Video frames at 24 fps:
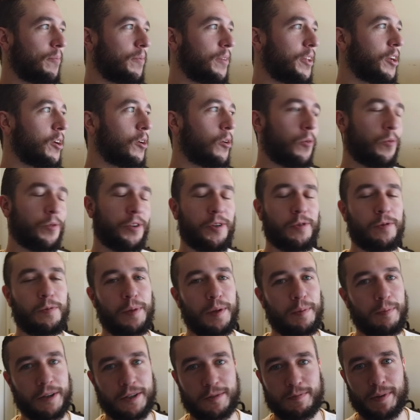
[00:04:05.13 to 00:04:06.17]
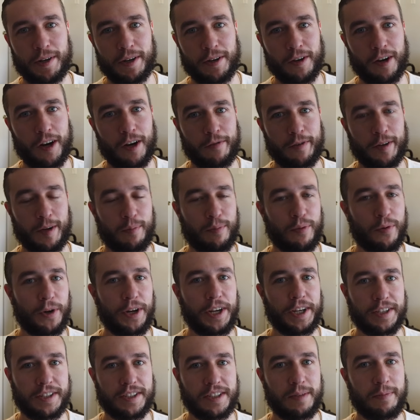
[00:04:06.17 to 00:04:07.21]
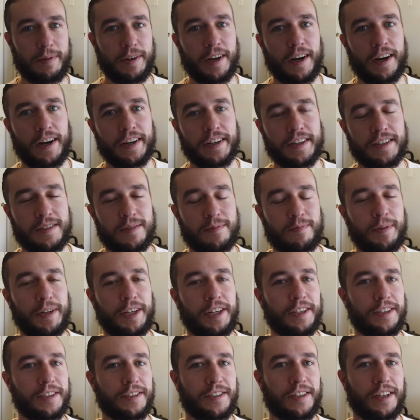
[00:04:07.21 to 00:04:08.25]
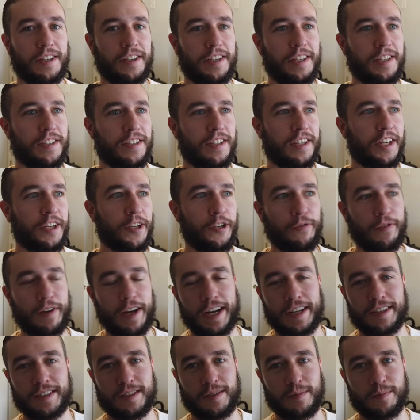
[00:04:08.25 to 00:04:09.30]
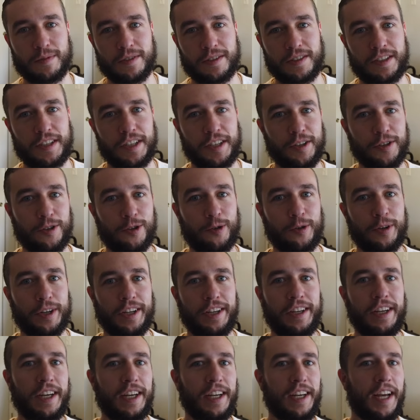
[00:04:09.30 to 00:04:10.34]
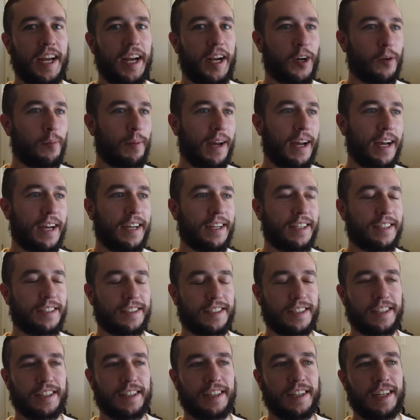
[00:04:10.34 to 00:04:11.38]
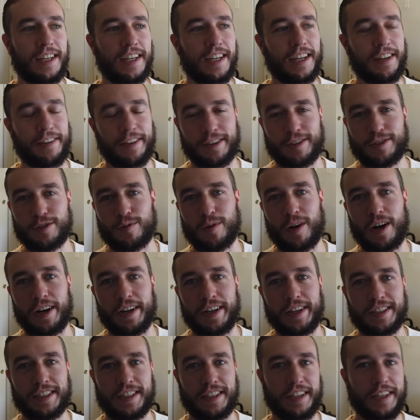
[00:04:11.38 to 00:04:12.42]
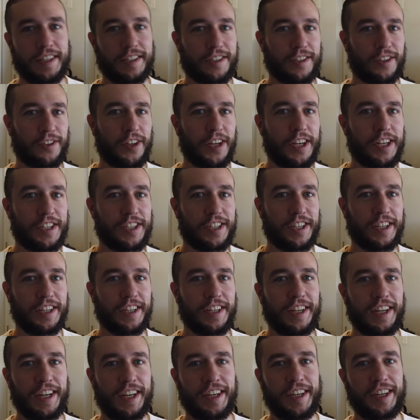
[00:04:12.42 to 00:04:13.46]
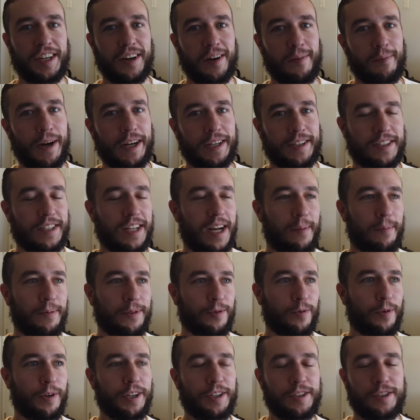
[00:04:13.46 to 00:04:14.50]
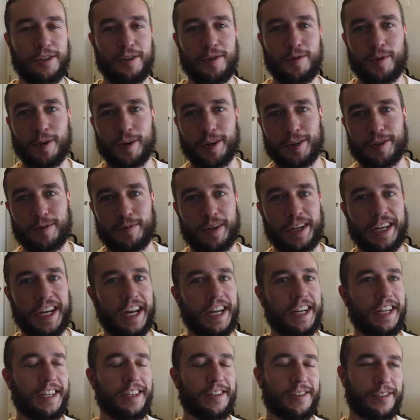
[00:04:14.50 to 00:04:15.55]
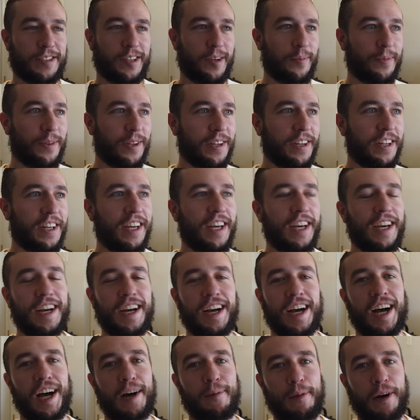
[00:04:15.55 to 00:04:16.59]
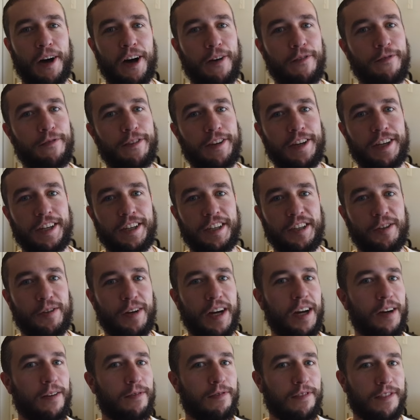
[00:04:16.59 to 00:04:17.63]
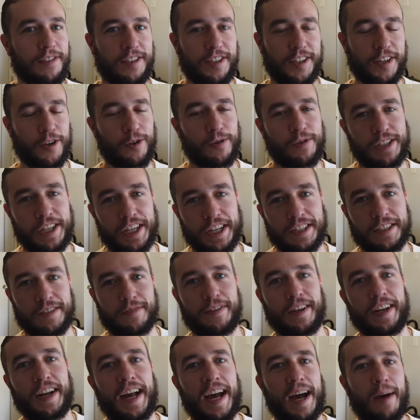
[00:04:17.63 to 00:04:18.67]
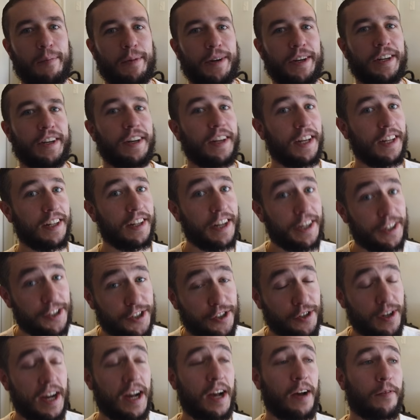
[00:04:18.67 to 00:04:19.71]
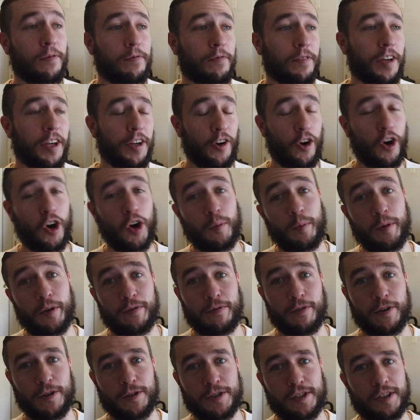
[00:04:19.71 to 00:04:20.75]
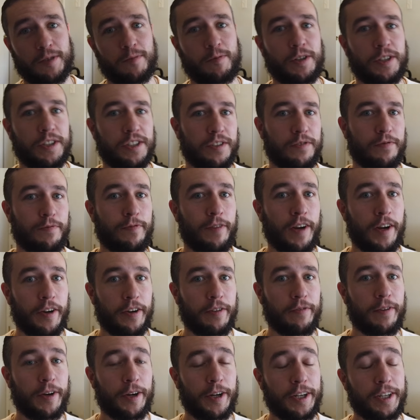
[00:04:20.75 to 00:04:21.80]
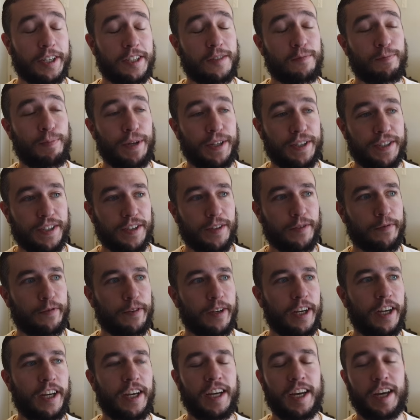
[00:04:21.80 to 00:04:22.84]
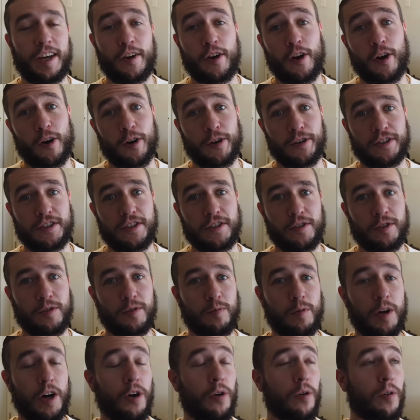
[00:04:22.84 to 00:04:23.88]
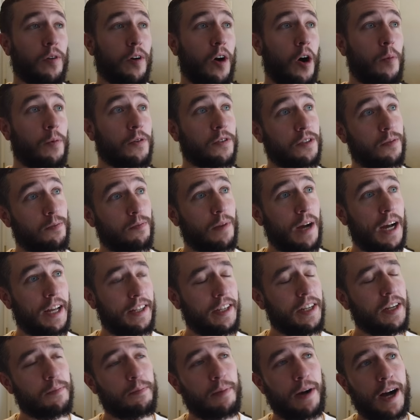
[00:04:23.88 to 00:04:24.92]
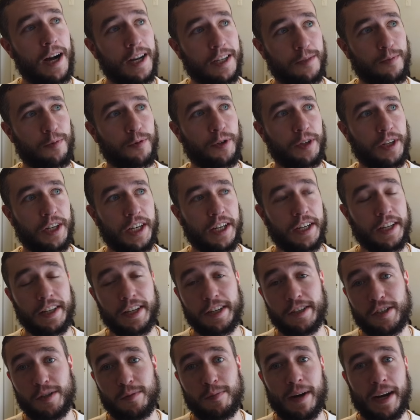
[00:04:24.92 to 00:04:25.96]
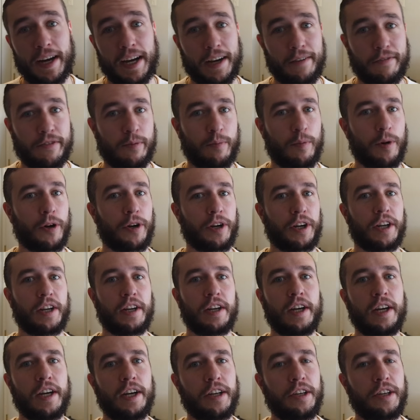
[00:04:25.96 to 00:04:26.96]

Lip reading: You would be much better off in a Prius, to be honest, because at least then you've got some steel and airbags and electronics and insulation. It might stop a 22 or a 380 or something. A Humvee, you have zero chance of that happening, unless you have an armored version, which is very, very expensive and hard to, well, almost, I think, impossible to get unless you buy aftermarket.